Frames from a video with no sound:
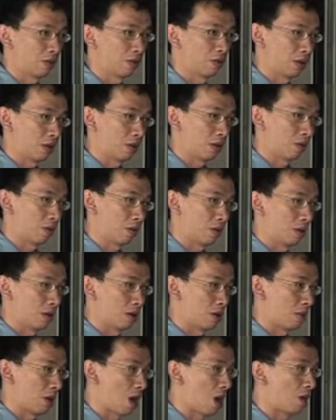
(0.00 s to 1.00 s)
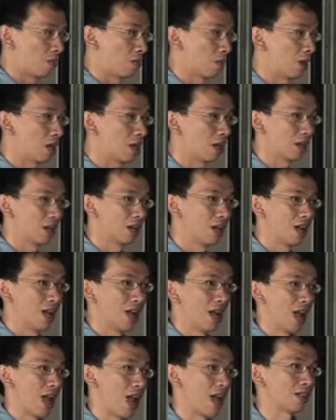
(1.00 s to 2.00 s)
the artwork,
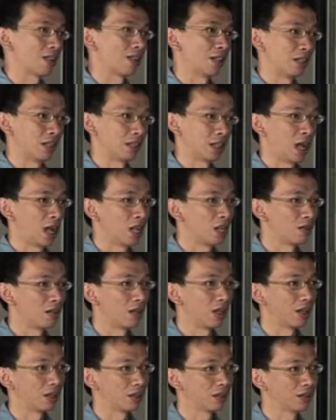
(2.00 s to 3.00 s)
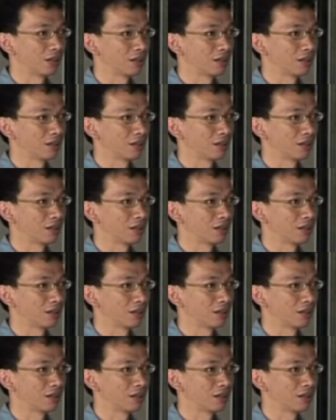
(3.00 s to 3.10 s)
as it kind of like